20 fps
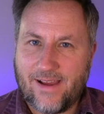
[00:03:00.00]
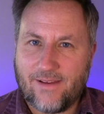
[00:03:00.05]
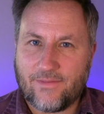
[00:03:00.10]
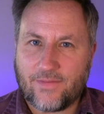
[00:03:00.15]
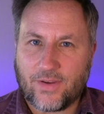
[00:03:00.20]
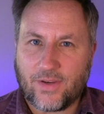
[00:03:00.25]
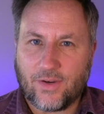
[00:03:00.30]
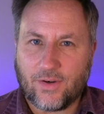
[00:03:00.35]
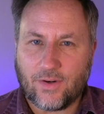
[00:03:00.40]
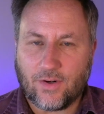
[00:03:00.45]

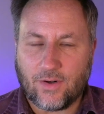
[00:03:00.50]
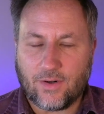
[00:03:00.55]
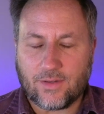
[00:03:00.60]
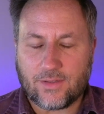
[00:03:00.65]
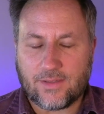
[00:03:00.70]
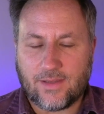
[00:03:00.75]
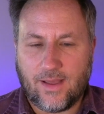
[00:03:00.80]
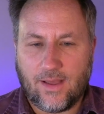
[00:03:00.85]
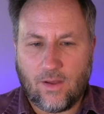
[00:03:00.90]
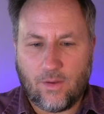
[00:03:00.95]
here
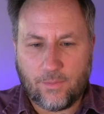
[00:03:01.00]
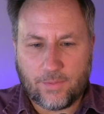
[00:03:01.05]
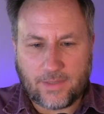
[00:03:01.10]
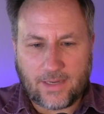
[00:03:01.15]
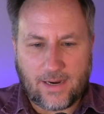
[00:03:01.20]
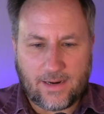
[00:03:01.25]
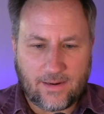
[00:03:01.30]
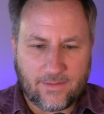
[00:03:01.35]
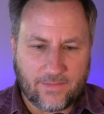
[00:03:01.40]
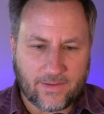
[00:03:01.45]
to help
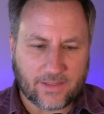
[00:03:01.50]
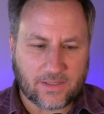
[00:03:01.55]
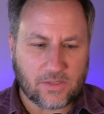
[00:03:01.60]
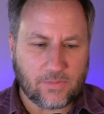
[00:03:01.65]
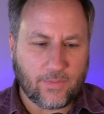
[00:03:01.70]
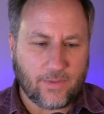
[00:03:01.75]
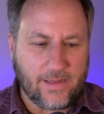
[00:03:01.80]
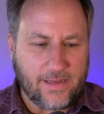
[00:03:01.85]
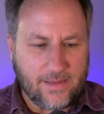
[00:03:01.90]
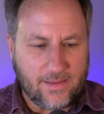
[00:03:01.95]
kind of
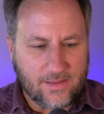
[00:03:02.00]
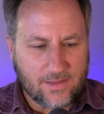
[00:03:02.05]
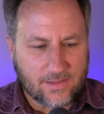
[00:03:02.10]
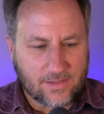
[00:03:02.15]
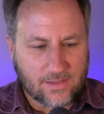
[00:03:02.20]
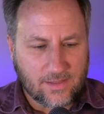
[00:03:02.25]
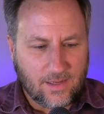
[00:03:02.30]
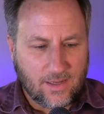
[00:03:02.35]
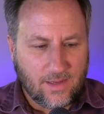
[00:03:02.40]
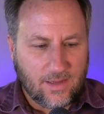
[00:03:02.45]
explain
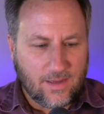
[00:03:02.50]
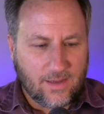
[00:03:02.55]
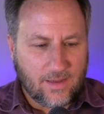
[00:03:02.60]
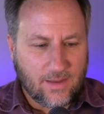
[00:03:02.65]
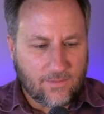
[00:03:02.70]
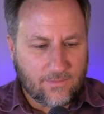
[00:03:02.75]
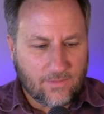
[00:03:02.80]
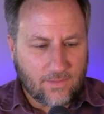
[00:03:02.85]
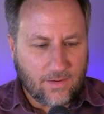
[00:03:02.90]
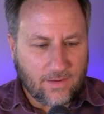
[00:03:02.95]
this.
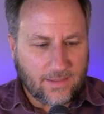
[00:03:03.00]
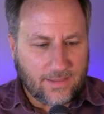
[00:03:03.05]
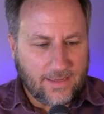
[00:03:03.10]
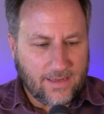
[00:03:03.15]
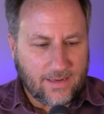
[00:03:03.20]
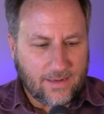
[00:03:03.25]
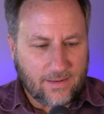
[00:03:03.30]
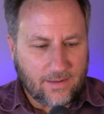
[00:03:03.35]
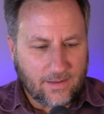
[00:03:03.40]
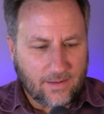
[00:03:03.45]
If
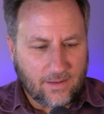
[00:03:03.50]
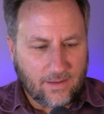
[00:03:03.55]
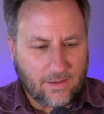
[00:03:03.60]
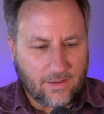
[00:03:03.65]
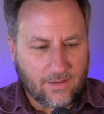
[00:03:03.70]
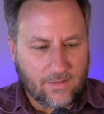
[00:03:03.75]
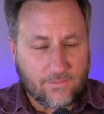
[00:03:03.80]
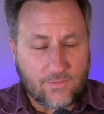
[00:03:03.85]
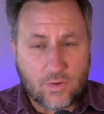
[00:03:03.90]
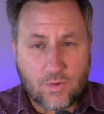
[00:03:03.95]

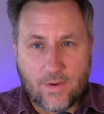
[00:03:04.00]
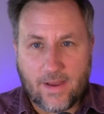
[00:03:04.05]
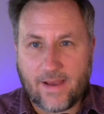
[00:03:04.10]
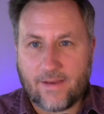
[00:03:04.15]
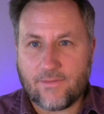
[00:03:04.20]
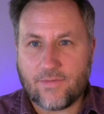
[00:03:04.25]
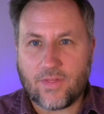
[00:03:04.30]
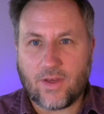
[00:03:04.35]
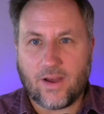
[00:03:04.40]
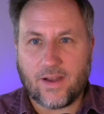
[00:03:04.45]
you
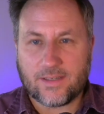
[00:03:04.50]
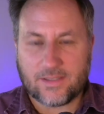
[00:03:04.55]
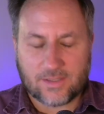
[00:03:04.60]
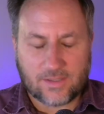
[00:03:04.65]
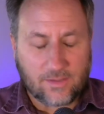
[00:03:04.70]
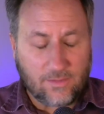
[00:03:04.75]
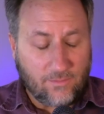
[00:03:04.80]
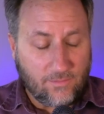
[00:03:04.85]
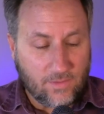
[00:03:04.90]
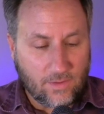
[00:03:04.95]
have
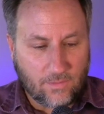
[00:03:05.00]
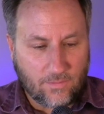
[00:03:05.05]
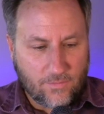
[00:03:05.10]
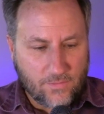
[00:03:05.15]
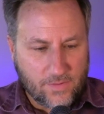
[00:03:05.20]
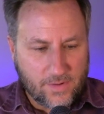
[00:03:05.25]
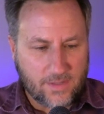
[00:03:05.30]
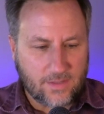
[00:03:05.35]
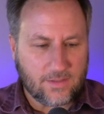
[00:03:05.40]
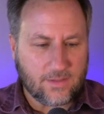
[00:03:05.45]
thoughts, feel
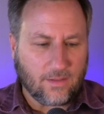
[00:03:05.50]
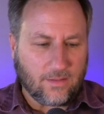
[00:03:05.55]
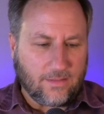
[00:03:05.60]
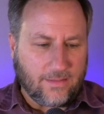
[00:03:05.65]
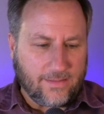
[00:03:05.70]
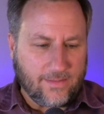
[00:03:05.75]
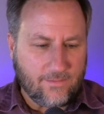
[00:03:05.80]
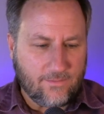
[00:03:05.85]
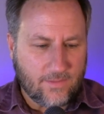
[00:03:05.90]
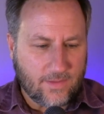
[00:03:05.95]
free to
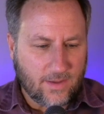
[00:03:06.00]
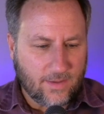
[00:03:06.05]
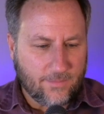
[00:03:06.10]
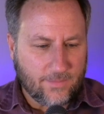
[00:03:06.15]
leave them